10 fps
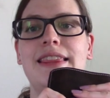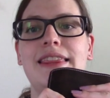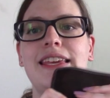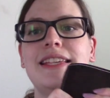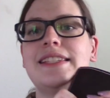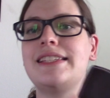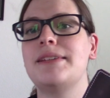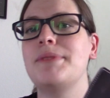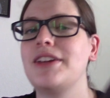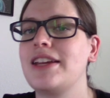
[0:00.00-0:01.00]
the
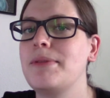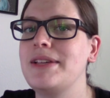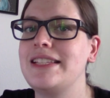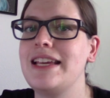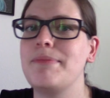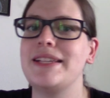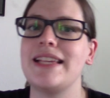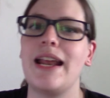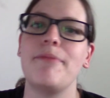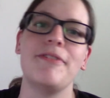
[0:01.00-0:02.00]
system that you're going to be seeing me
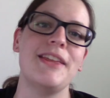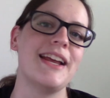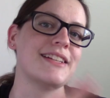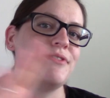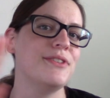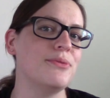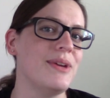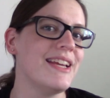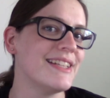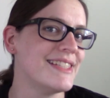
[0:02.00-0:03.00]
set up for the next few
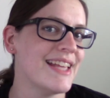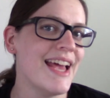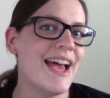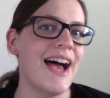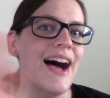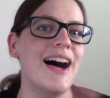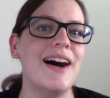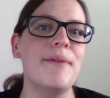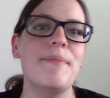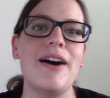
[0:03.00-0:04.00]
weeks
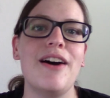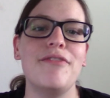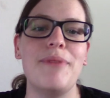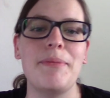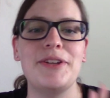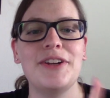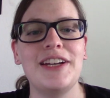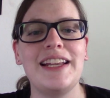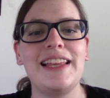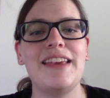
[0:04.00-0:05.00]
um, of my
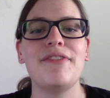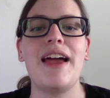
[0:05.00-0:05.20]
maternity leave.